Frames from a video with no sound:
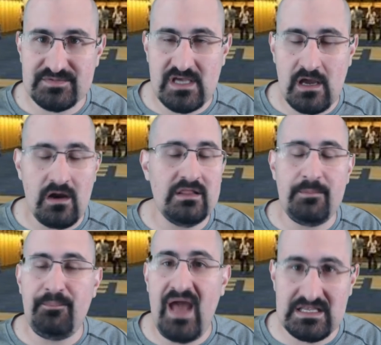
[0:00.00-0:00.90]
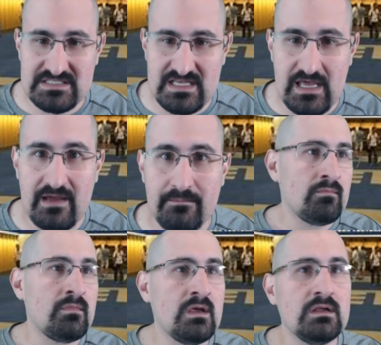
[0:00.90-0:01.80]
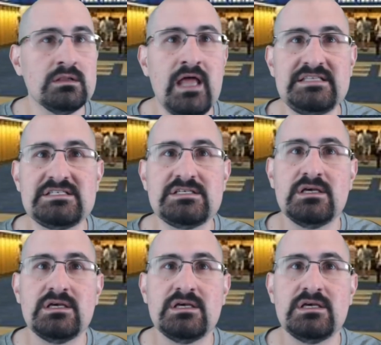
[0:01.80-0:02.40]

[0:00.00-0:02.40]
Garrett, in the passing game. Let's